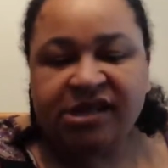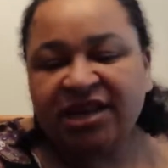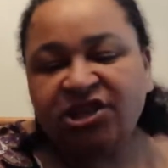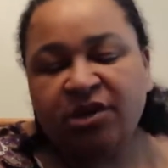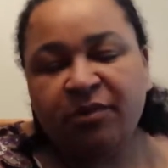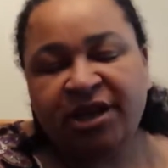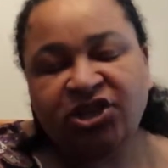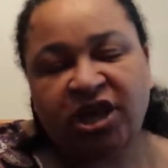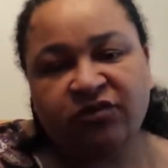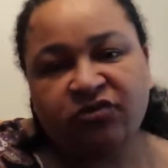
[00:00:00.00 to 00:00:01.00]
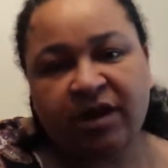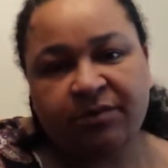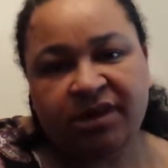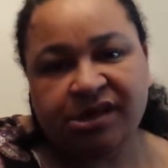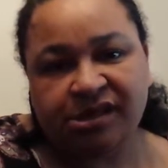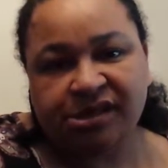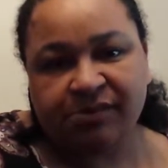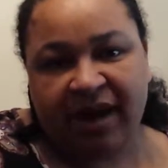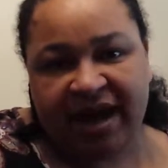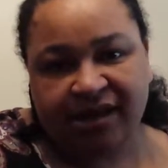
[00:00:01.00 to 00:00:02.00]
actually my general reminiscence
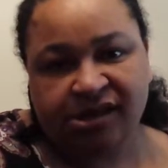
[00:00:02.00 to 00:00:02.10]
mat.